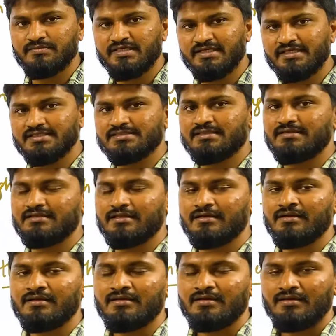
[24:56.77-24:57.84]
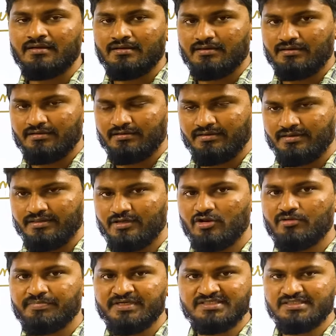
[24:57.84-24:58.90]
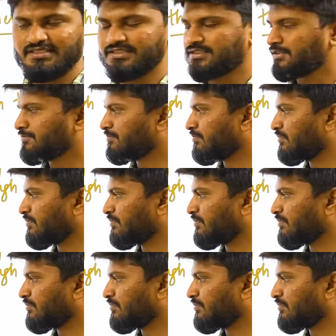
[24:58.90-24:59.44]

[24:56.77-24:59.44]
but it is still in the development stage.